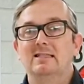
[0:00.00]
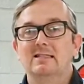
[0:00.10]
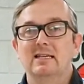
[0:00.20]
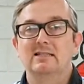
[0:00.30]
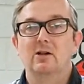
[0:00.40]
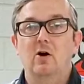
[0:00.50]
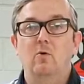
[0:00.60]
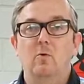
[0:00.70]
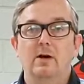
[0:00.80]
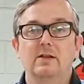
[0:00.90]

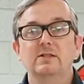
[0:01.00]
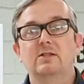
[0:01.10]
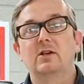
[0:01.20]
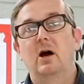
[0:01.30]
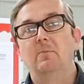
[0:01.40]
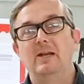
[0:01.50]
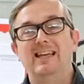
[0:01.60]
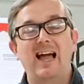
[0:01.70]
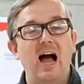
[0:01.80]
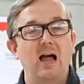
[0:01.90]
KM601, and this is the
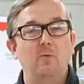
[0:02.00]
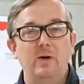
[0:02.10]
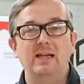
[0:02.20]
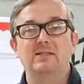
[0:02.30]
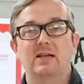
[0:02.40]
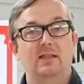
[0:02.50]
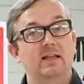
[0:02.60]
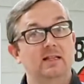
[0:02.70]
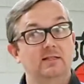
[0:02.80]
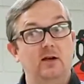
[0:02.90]
company Kaiweets, I
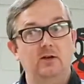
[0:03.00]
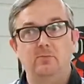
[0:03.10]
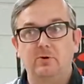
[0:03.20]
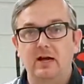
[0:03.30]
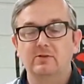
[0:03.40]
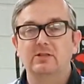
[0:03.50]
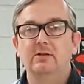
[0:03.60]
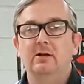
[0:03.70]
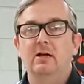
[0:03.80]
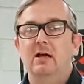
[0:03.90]
think that's how you pronounce
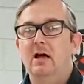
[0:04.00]
it.